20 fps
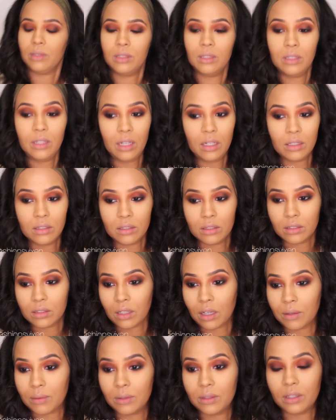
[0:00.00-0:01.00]
gonna
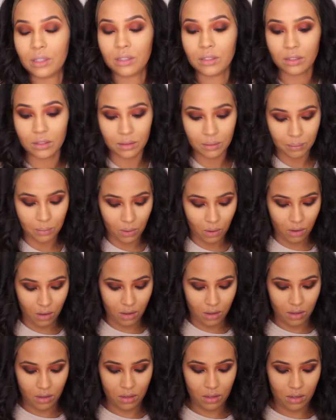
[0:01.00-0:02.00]
start with a
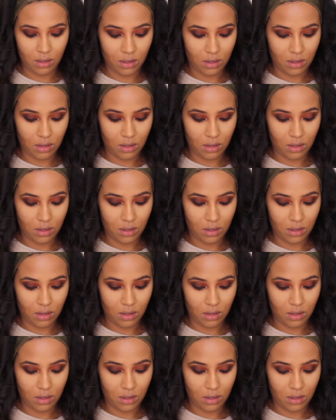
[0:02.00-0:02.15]
small